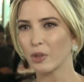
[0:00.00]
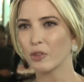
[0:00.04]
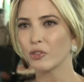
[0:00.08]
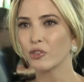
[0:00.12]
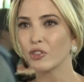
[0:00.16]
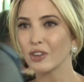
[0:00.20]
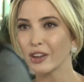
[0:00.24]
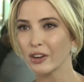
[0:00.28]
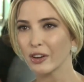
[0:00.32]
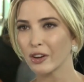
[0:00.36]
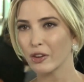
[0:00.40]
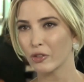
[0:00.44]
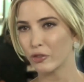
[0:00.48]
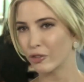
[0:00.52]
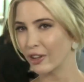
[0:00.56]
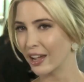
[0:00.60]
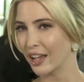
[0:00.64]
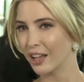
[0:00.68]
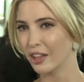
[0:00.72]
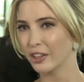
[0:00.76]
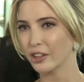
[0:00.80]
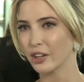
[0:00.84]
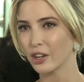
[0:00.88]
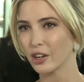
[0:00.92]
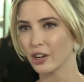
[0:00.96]
The fear of
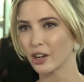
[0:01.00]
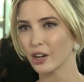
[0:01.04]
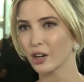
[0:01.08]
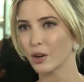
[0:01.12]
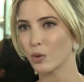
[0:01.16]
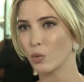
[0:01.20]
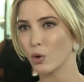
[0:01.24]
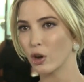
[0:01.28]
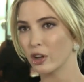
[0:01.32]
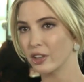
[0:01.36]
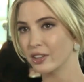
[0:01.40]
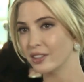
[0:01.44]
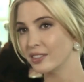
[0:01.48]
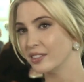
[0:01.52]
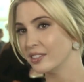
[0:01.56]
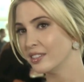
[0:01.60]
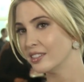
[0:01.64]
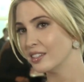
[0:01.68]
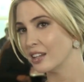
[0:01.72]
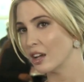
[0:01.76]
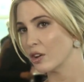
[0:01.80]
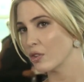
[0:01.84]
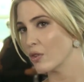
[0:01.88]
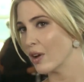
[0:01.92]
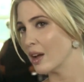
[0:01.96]
failure
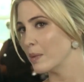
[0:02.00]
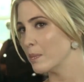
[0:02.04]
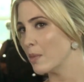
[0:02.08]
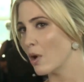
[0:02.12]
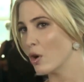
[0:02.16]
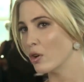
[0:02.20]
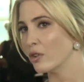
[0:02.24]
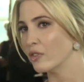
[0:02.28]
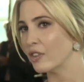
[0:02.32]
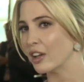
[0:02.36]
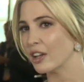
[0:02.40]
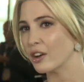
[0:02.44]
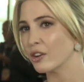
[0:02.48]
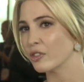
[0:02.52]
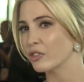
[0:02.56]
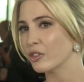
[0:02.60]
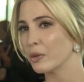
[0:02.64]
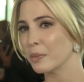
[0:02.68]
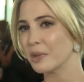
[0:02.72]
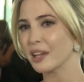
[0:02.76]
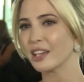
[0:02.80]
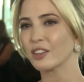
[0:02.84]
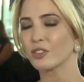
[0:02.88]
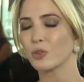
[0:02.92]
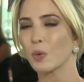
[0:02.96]
was a great motivator
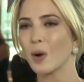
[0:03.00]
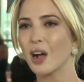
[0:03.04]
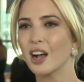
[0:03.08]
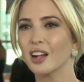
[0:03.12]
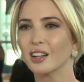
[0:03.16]
for me as